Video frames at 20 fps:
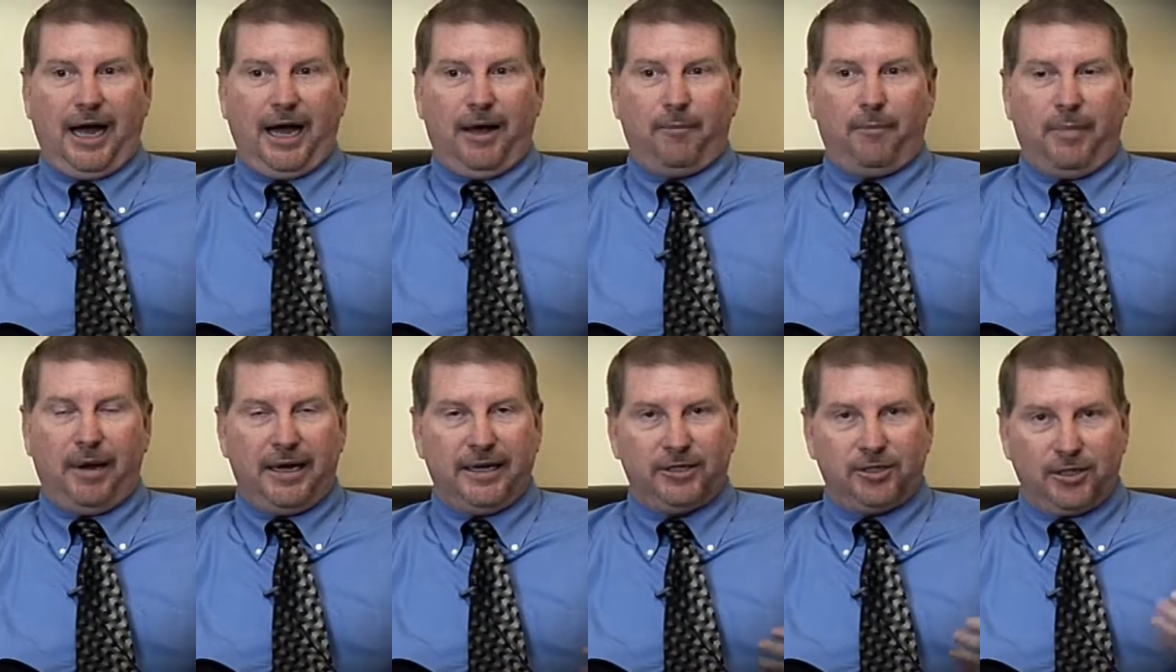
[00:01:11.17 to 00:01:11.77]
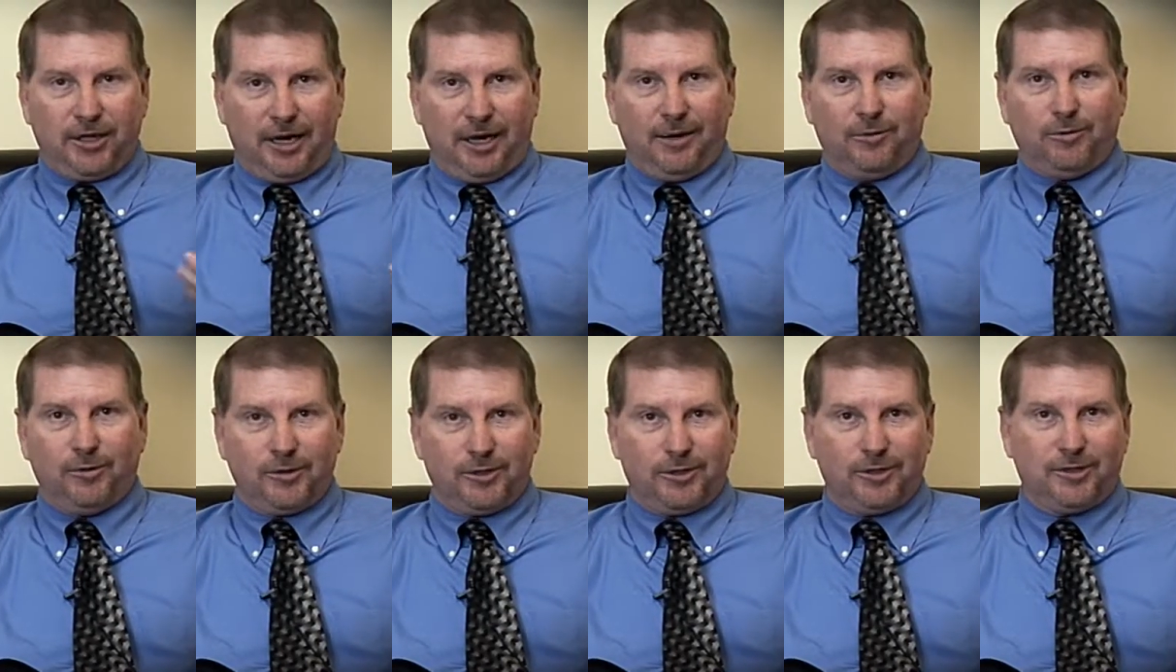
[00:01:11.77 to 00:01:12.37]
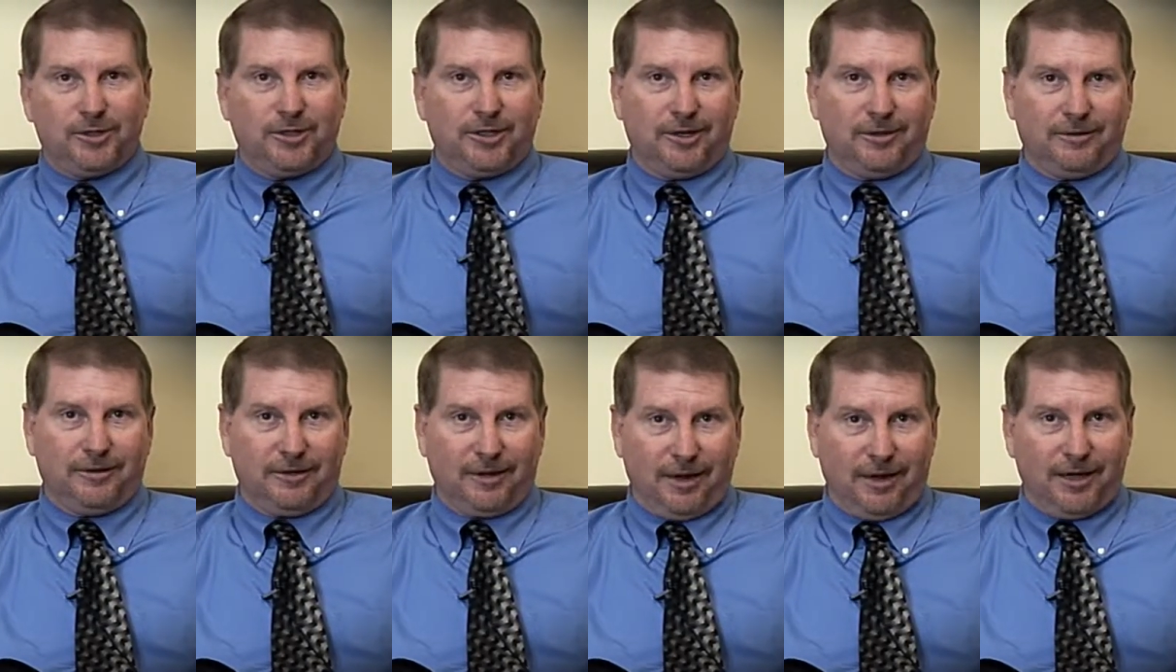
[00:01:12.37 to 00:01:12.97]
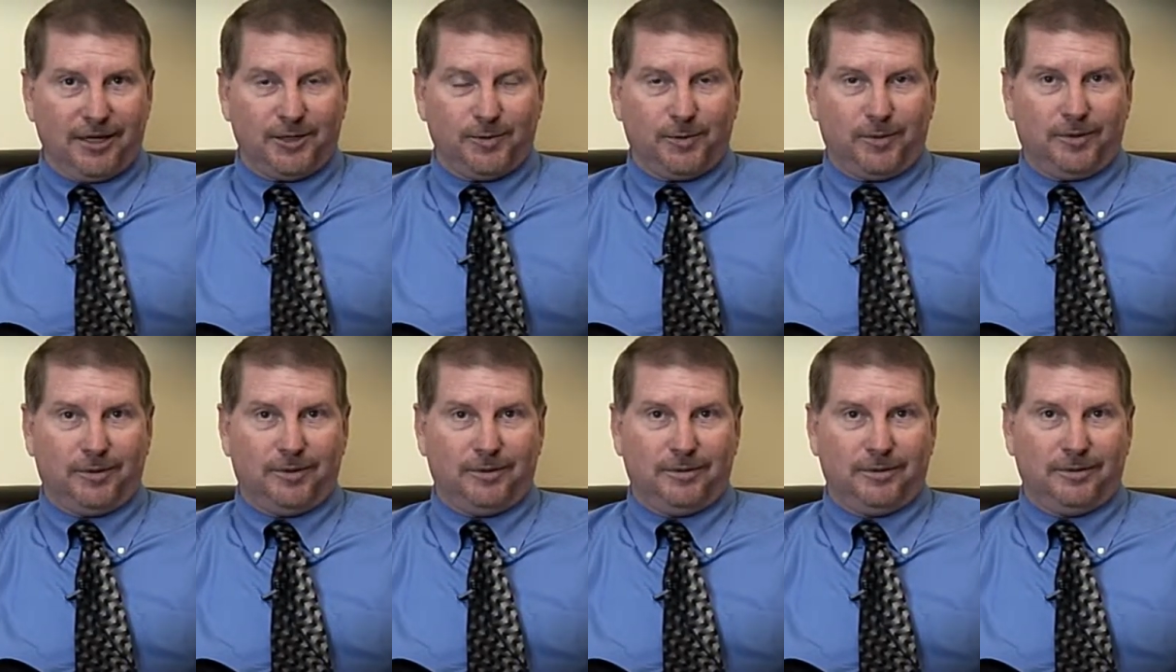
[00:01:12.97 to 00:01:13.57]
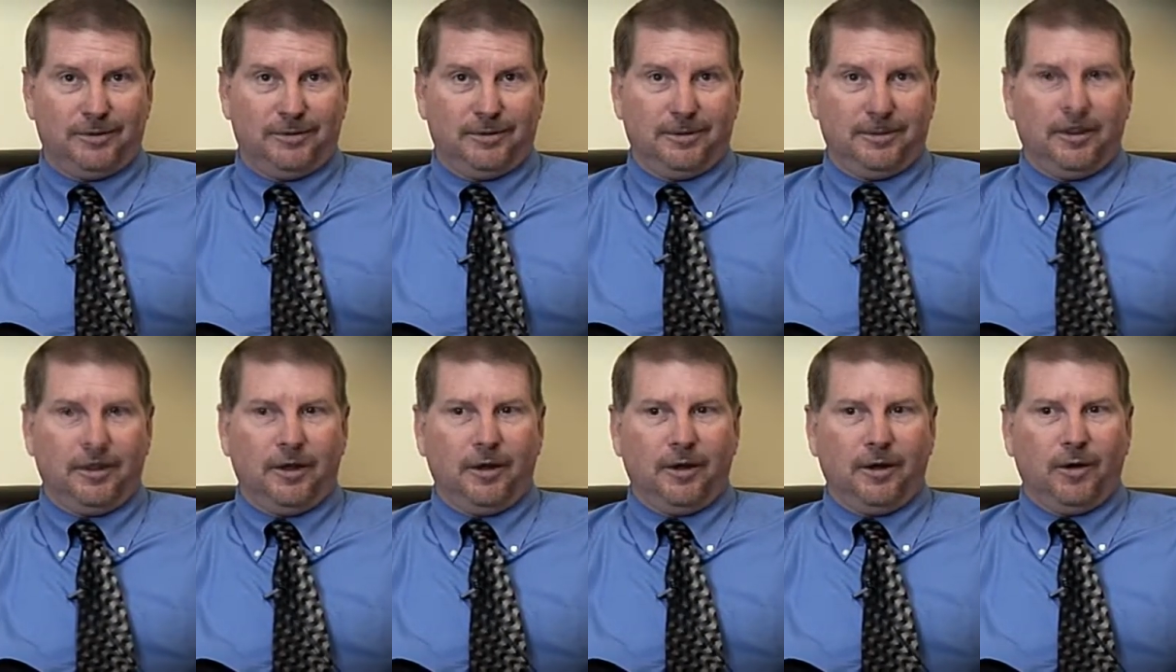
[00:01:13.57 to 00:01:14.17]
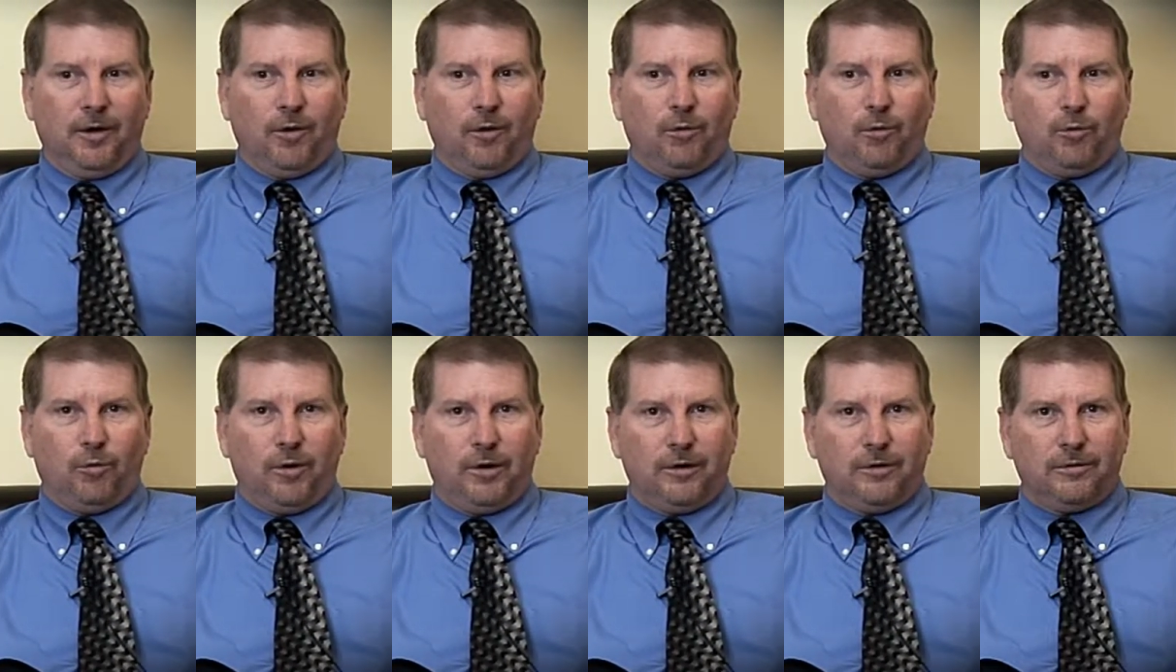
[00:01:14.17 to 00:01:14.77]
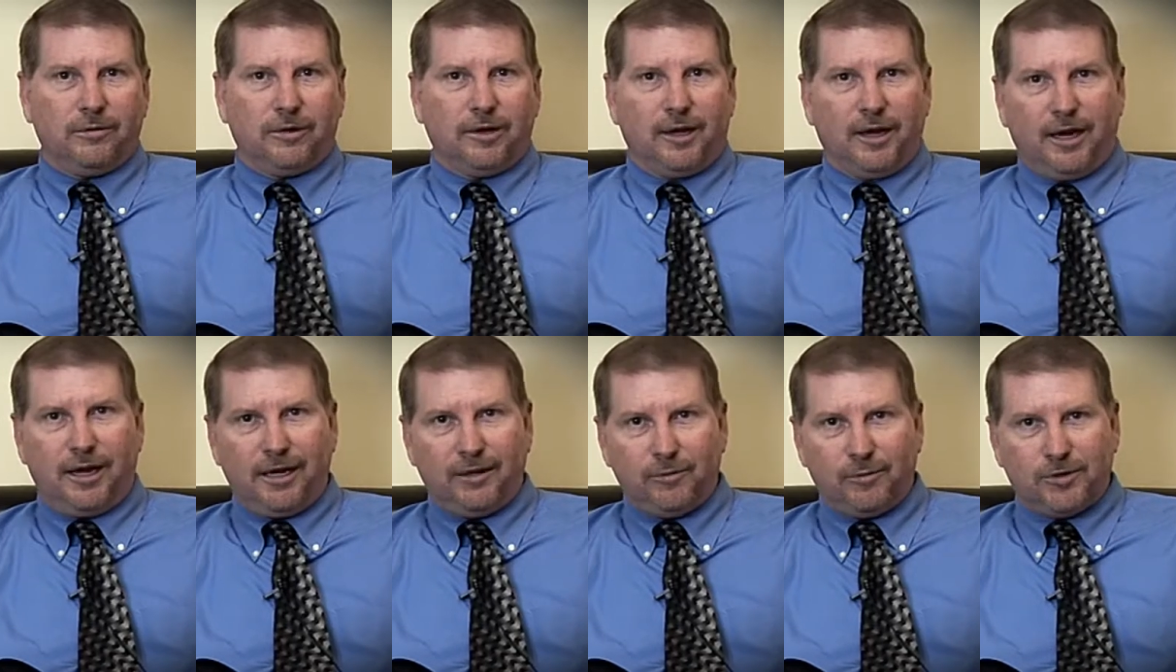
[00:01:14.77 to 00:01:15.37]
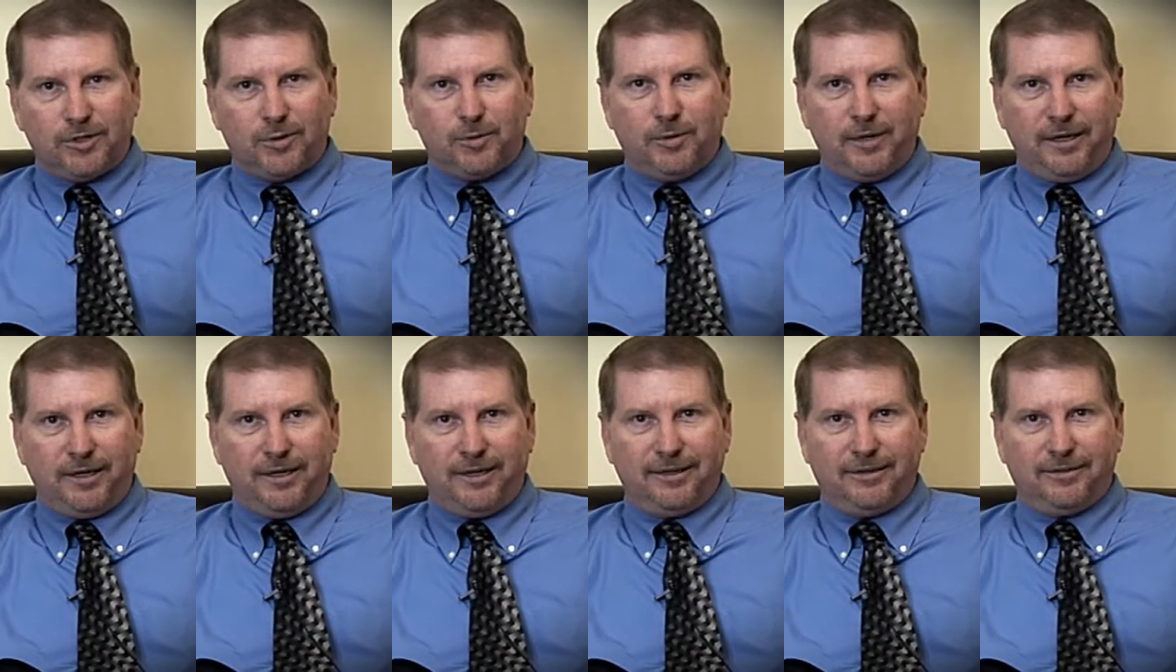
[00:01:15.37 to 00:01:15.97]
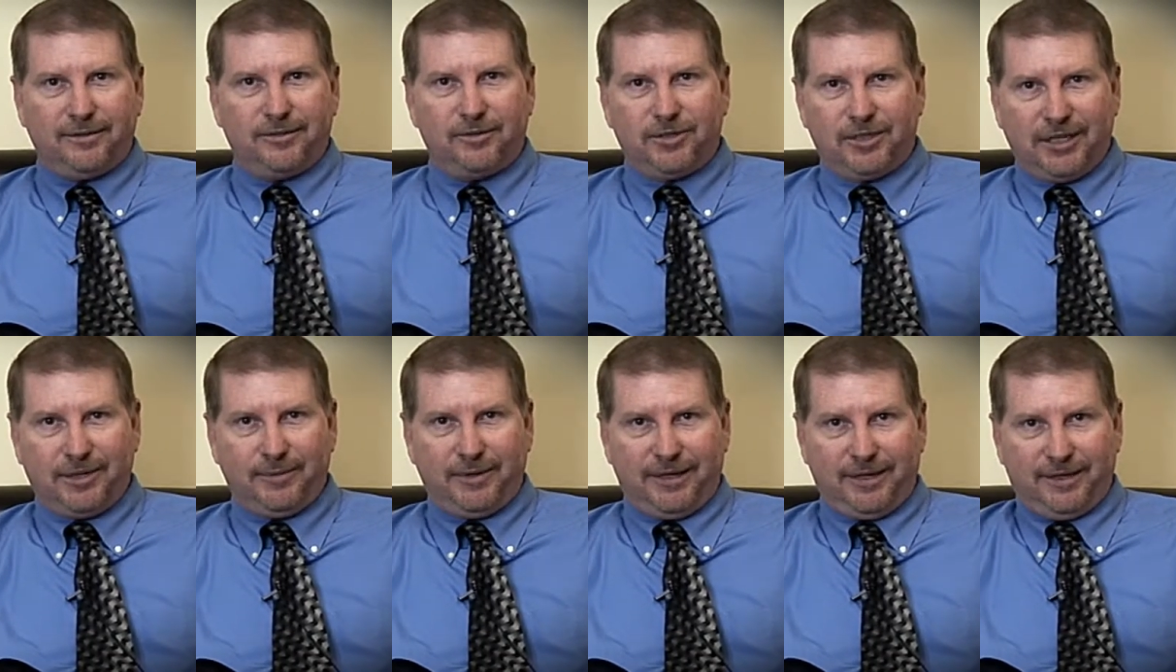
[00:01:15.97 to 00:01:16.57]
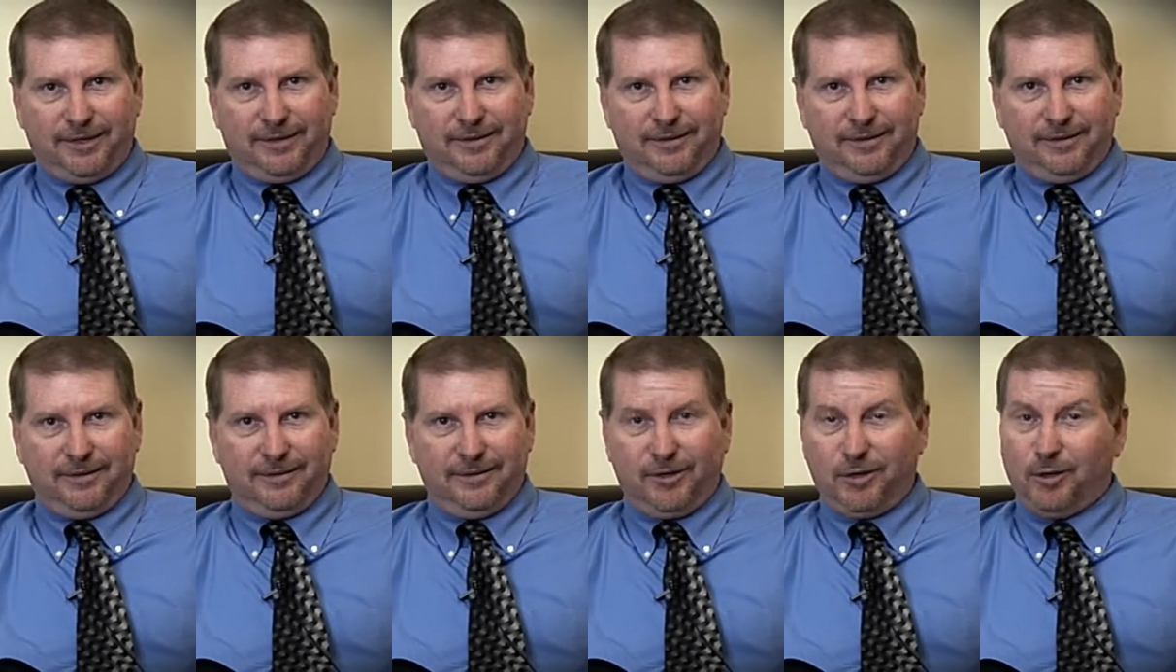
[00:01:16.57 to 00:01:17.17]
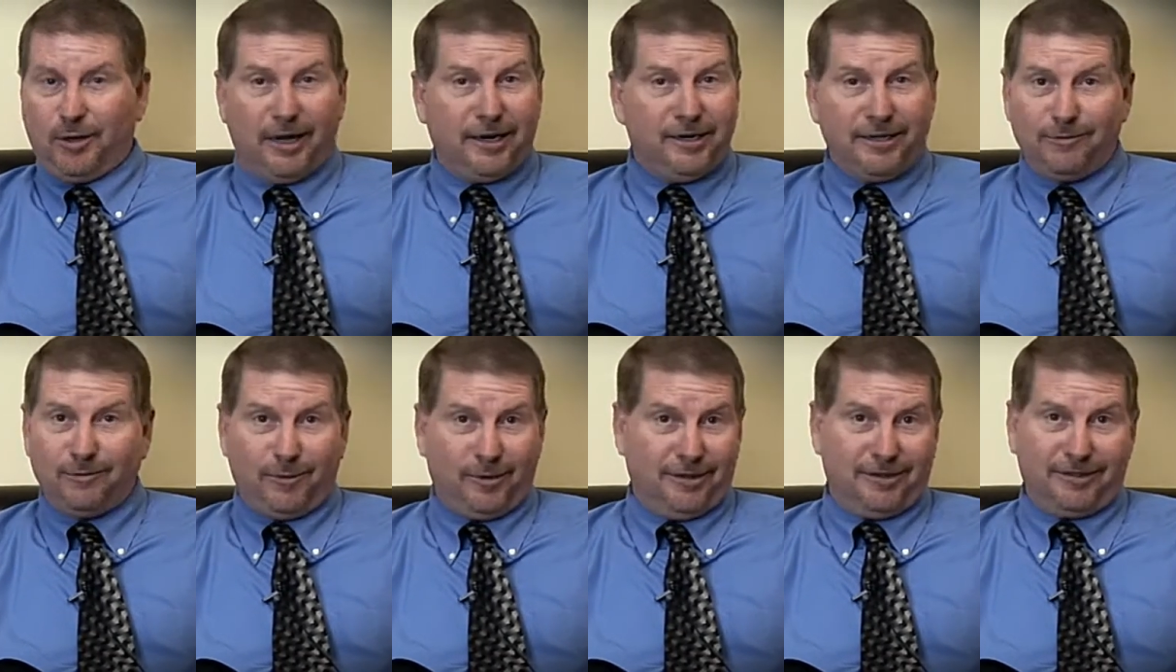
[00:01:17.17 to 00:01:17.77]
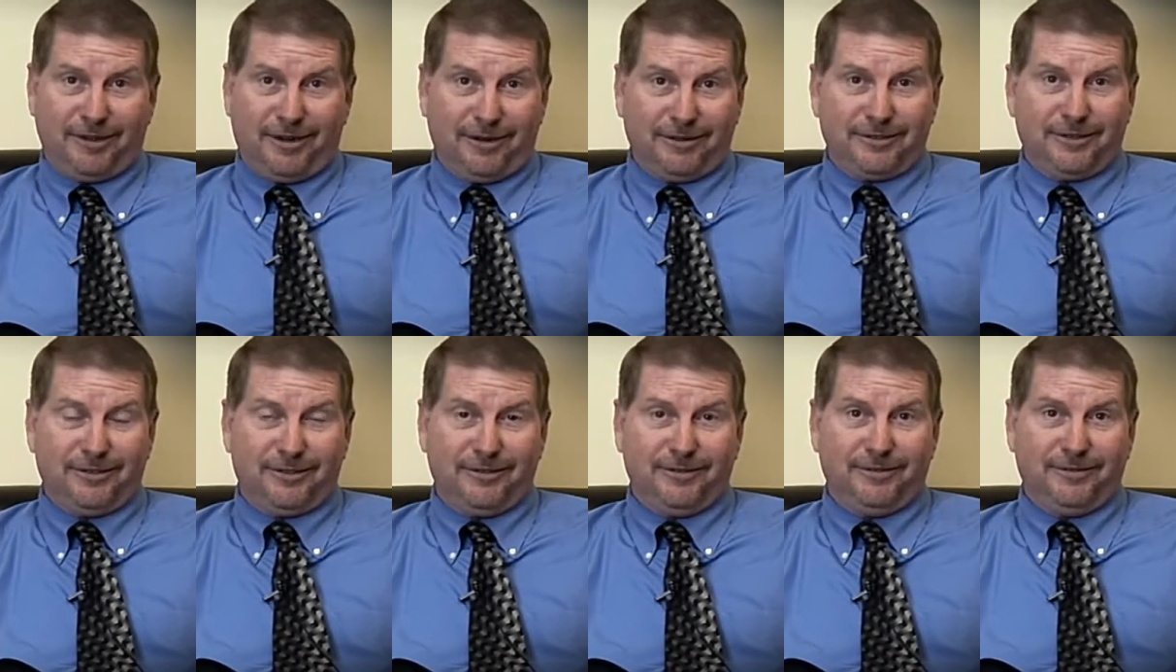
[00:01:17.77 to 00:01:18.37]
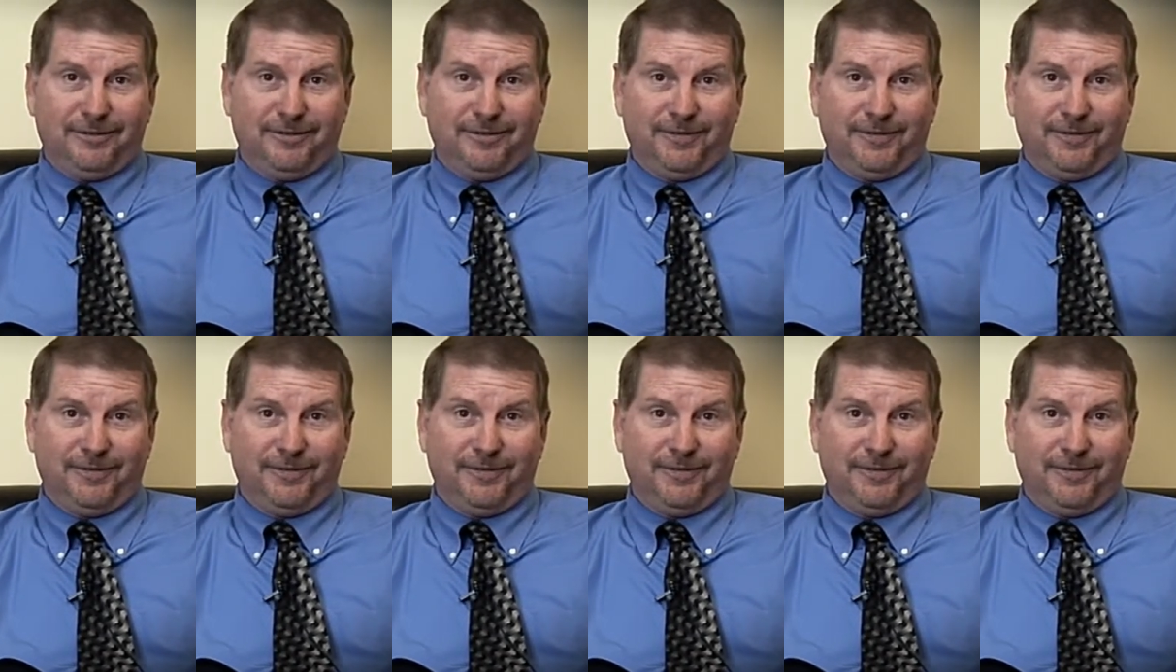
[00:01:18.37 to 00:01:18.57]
my job was to share the gospel. Well, God was speaking to Jimmy, who I didn't want to talk to.